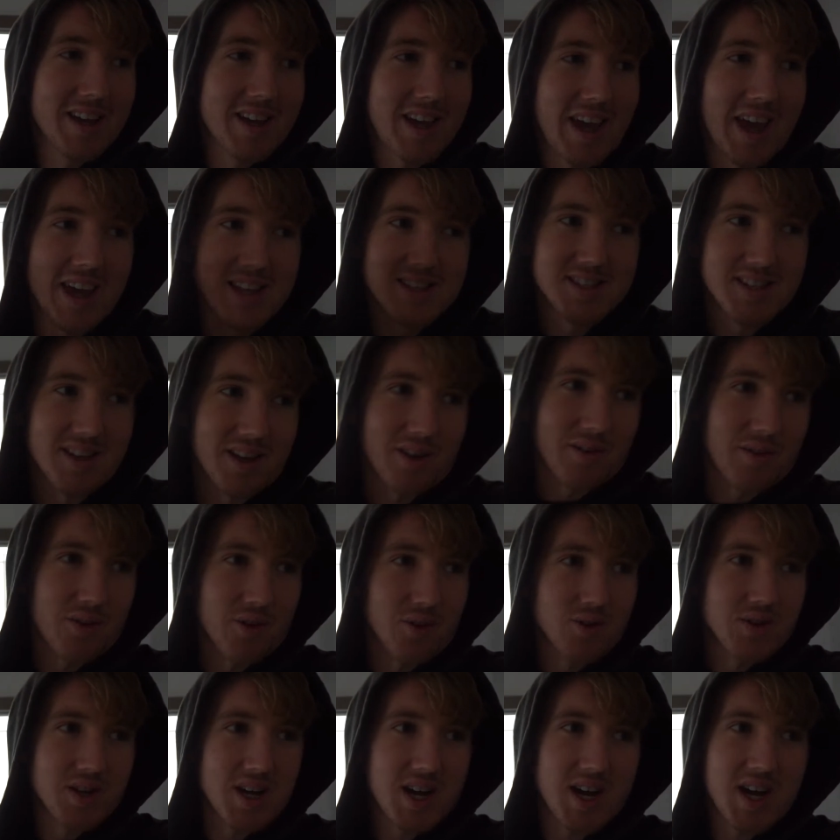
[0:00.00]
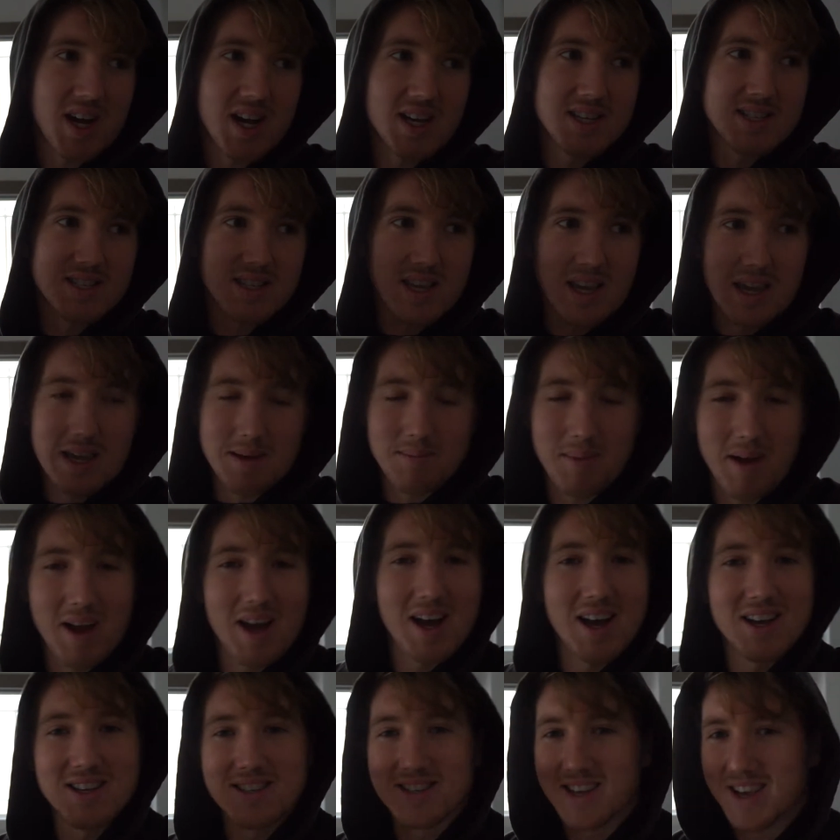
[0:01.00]
cancelling a few tasks,
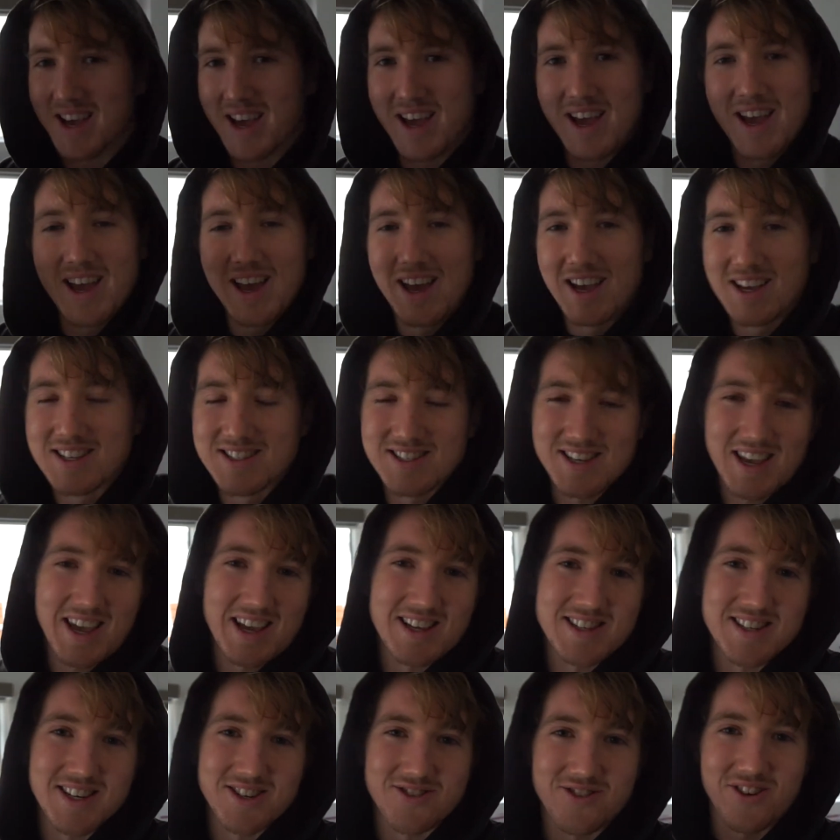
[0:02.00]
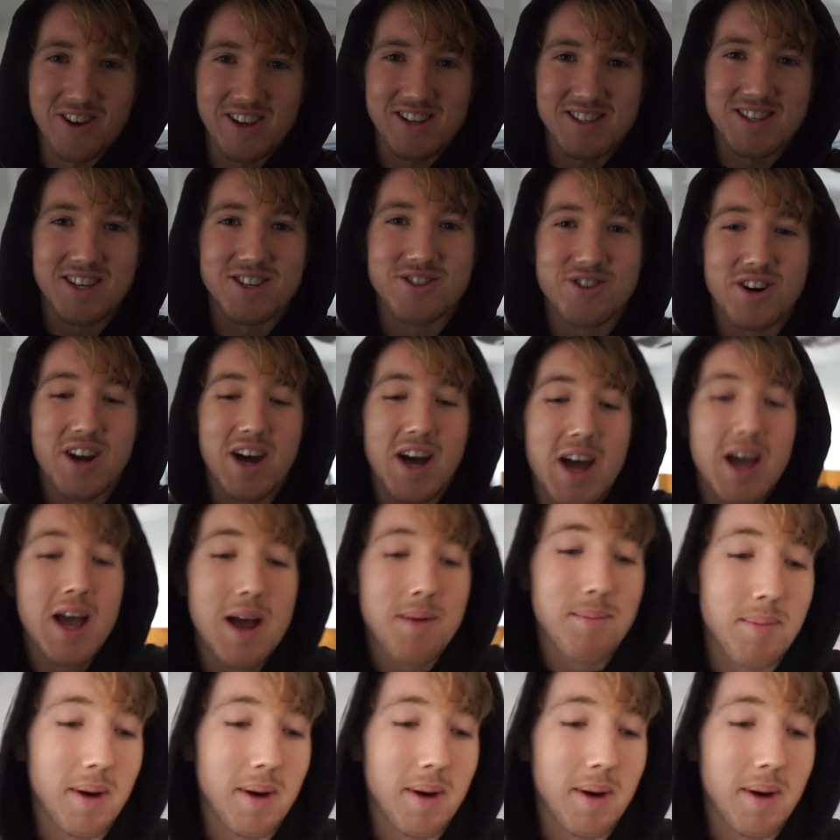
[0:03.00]
emails, et cetera, et cetera.